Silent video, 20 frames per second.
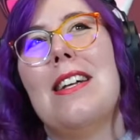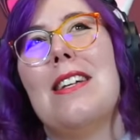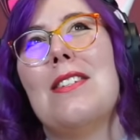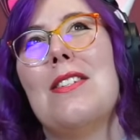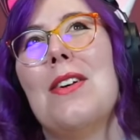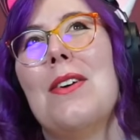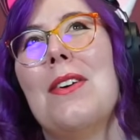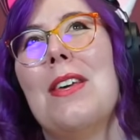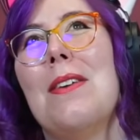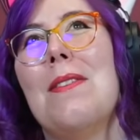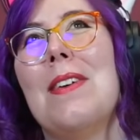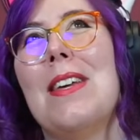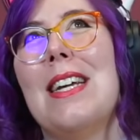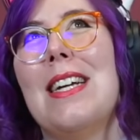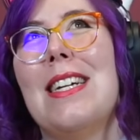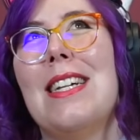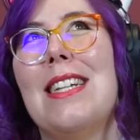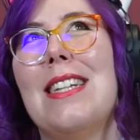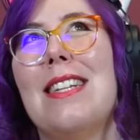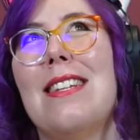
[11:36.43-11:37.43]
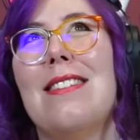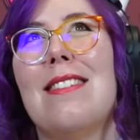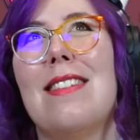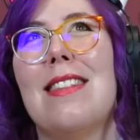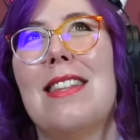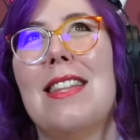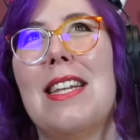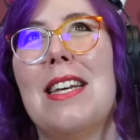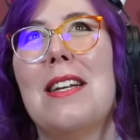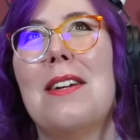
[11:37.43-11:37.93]
So even getting these
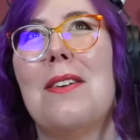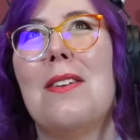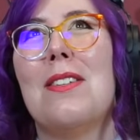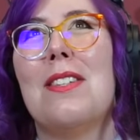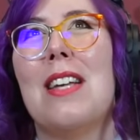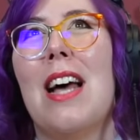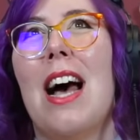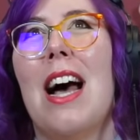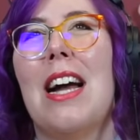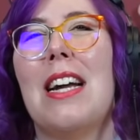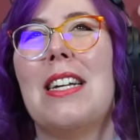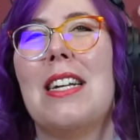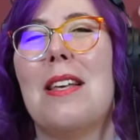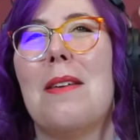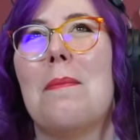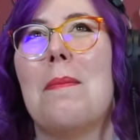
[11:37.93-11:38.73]
little tiny